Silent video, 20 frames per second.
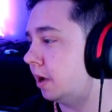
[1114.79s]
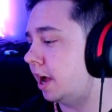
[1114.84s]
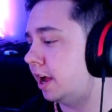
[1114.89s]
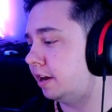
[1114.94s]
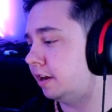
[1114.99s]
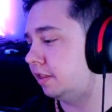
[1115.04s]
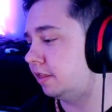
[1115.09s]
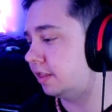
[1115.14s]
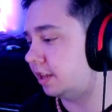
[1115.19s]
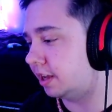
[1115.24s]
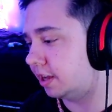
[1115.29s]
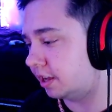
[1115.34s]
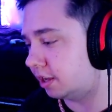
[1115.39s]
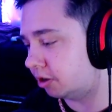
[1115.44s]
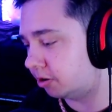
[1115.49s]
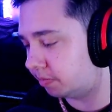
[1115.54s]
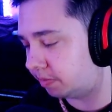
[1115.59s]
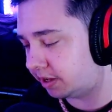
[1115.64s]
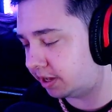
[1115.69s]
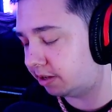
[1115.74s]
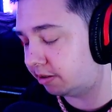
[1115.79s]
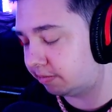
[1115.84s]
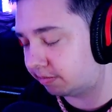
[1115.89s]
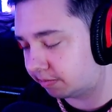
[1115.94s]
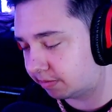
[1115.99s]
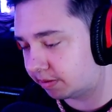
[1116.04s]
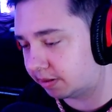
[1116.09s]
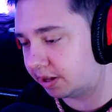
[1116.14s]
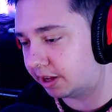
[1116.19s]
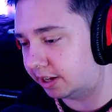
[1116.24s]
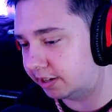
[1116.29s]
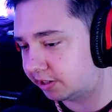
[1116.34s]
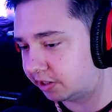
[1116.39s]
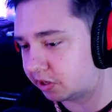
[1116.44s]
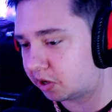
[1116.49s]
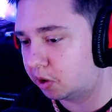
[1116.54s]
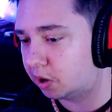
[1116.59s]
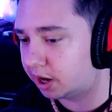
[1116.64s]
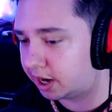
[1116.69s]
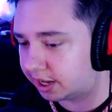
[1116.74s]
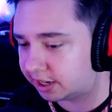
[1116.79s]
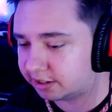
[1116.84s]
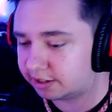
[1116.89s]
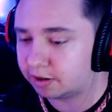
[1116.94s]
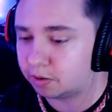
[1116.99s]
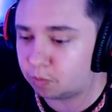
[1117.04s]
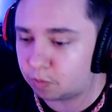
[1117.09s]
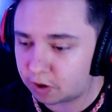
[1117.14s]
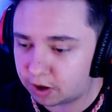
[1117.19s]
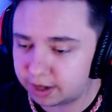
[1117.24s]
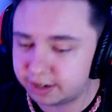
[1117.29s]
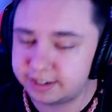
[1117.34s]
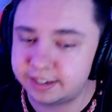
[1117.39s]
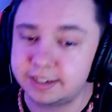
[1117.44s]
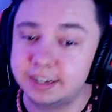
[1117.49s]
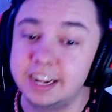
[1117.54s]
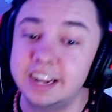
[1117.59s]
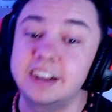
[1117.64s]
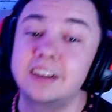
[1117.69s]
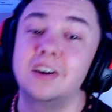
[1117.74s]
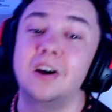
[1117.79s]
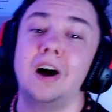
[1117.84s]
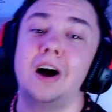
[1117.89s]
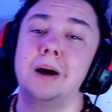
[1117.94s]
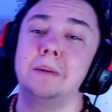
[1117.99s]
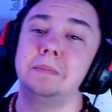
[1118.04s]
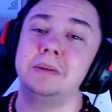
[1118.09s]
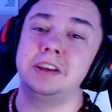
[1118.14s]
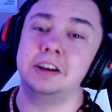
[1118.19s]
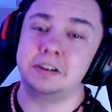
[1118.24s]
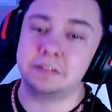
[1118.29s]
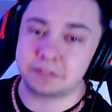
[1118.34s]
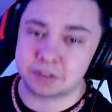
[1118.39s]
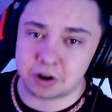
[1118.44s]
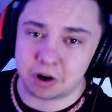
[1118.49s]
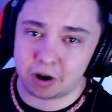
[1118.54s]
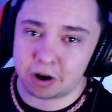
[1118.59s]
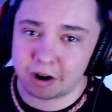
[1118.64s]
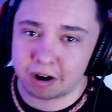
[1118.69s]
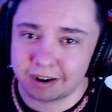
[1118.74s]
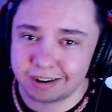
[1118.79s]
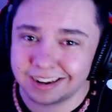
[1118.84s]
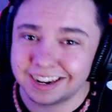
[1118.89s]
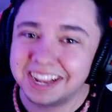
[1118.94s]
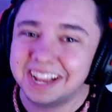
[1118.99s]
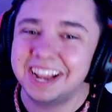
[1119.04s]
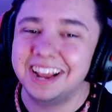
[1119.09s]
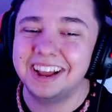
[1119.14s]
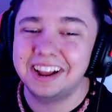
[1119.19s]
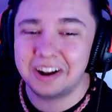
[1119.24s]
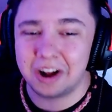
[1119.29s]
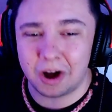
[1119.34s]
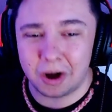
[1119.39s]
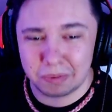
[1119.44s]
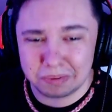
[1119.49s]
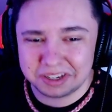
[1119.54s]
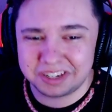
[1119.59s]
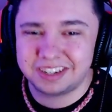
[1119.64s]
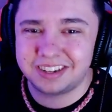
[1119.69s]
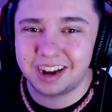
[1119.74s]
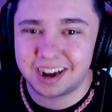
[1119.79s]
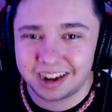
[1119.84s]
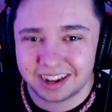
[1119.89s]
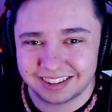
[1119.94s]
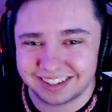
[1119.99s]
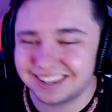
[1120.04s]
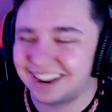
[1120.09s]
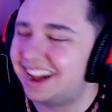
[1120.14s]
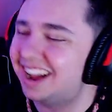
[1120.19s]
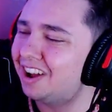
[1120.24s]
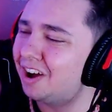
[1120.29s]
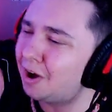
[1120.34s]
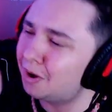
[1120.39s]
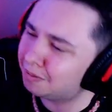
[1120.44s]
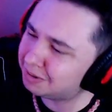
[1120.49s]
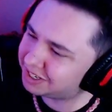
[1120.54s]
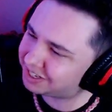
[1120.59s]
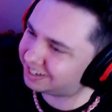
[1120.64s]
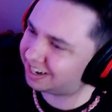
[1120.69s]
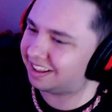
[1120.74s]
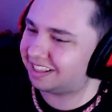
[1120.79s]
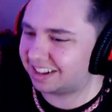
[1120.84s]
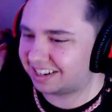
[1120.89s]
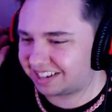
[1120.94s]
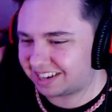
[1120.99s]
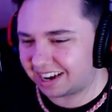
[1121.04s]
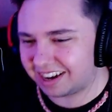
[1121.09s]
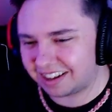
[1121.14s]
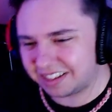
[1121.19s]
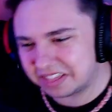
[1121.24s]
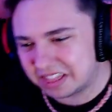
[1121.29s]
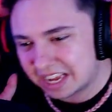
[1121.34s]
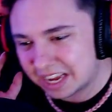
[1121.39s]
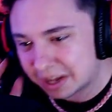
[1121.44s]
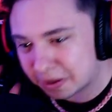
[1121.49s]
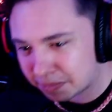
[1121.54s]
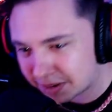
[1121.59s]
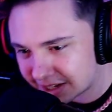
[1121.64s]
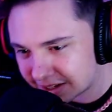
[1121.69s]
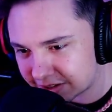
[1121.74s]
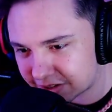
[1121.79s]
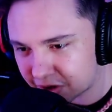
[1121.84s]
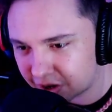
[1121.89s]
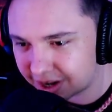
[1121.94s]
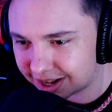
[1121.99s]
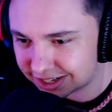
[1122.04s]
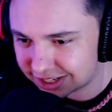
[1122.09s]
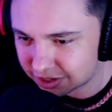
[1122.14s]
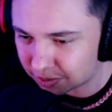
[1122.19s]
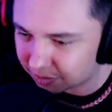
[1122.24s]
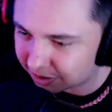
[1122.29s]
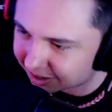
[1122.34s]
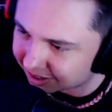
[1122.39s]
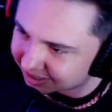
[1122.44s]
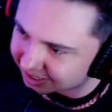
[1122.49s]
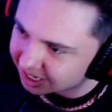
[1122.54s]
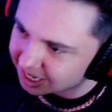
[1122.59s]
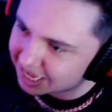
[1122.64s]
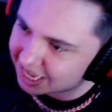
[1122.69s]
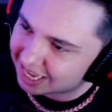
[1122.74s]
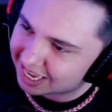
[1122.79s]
I didn't think it'd be as good as it was. It caught me off guard. It always does. I always say this. I didn't think it'd be as good as it was.